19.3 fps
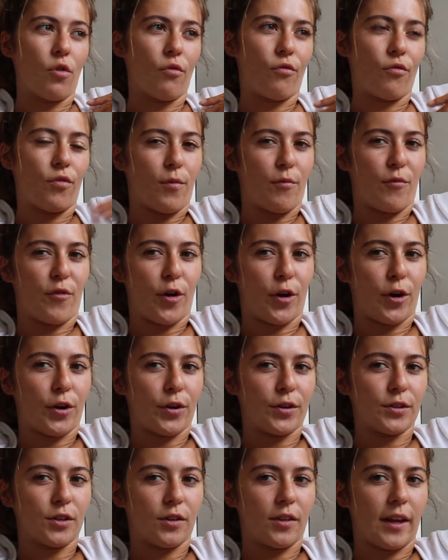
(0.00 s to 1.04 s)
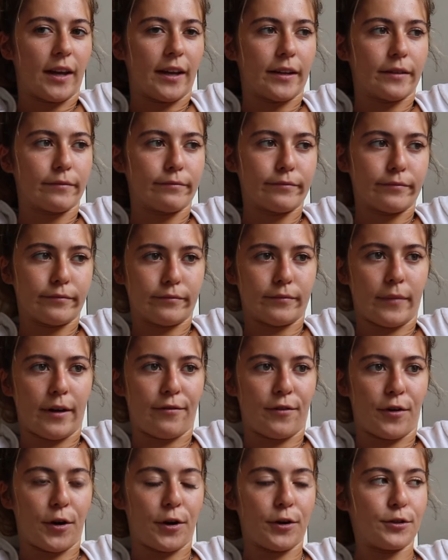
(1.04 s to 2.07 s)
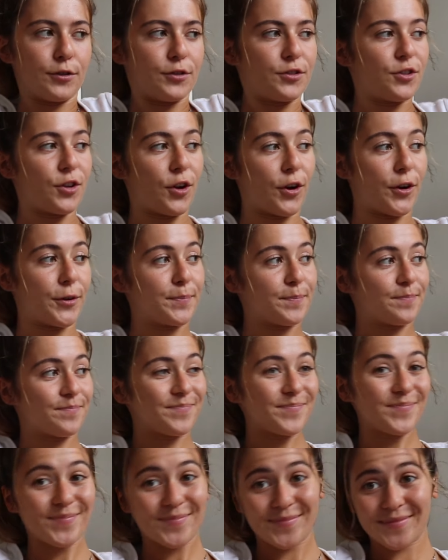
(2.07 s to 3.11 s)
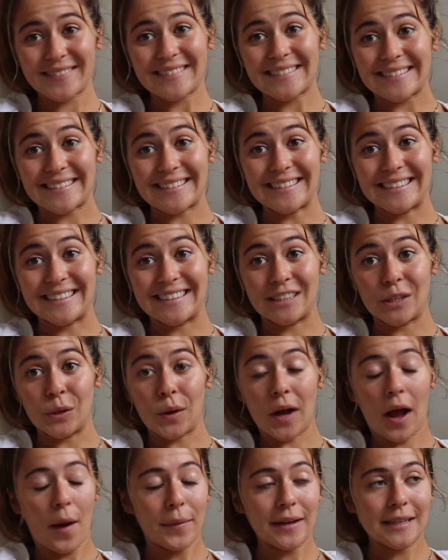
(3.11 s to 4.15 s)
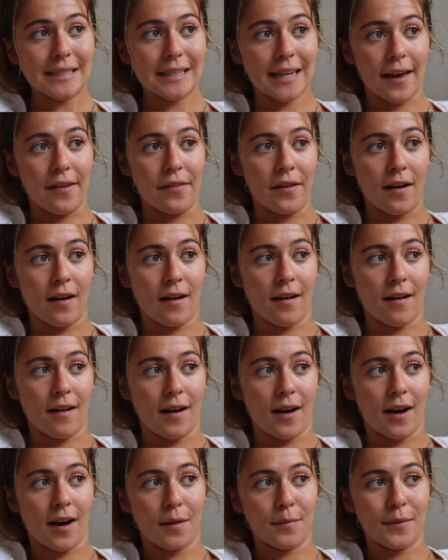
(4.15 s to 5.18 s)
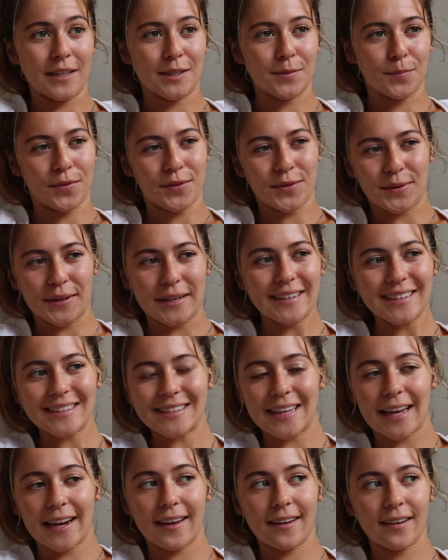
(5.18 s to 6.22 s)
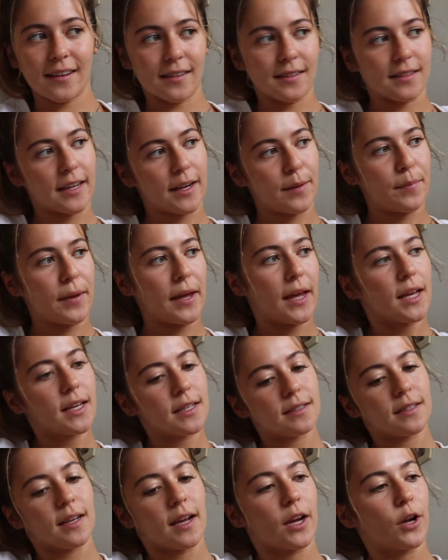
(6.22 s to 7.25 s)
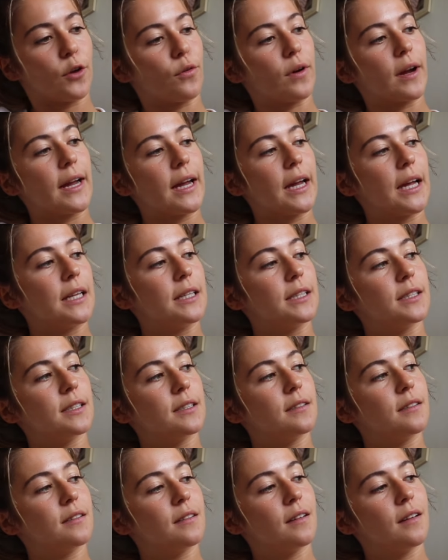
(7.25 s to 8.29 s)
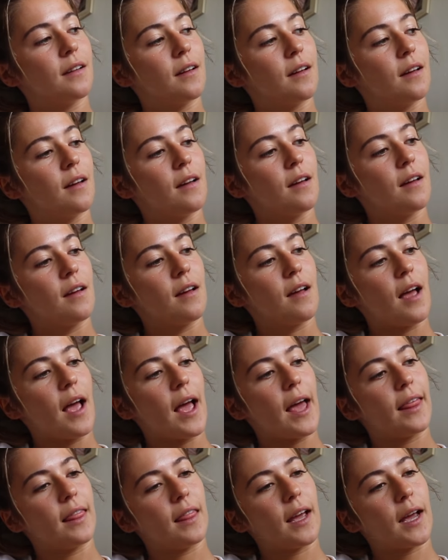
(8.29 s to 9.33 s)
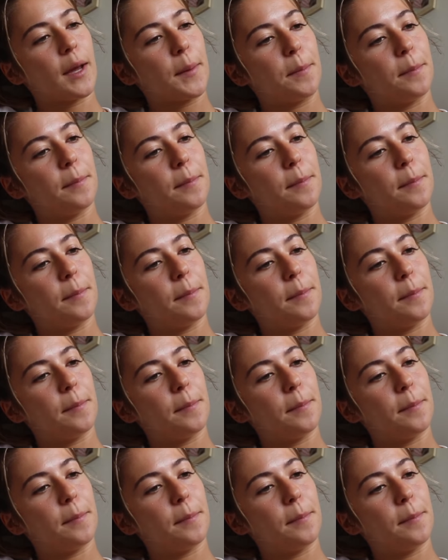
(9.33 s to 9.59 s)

from photos on like my phone. So it's all coming together. It's pretty aesthetic. It's like pinks and greens and like